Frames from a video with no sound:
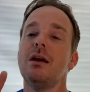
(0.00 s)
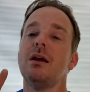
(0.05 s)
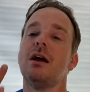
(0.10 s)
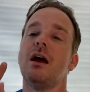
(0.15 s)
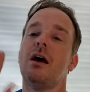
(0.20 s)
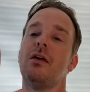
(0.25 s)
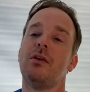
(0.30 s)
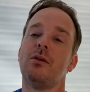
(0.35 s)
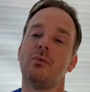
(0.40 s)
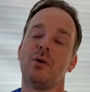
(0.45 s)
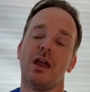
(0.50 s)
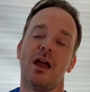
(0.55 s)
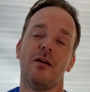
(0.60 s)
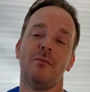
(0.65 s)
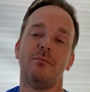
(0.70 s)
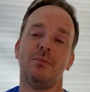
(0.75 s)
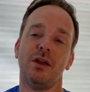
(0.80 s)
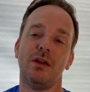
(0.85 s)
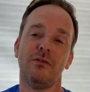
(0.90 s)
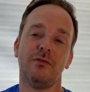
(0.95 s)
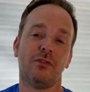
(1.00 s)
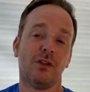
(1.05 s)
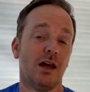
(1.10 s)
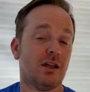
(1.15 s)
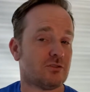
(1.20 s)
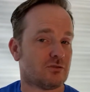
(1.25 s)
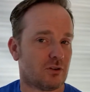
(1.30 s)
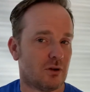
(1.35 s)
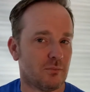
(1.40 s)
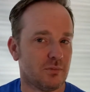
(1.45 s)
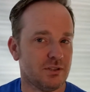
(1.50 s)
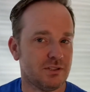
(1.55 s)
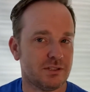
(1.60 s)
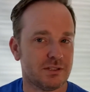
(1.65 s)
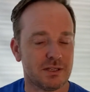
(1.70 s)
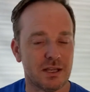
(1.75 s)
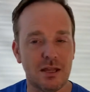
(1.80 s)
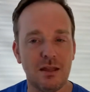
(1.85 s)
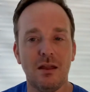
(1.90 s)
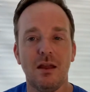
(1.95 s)
and then we have B flat trumpets
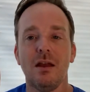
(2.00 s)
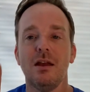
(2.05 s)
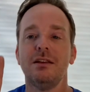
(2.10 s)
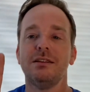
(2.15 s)
C.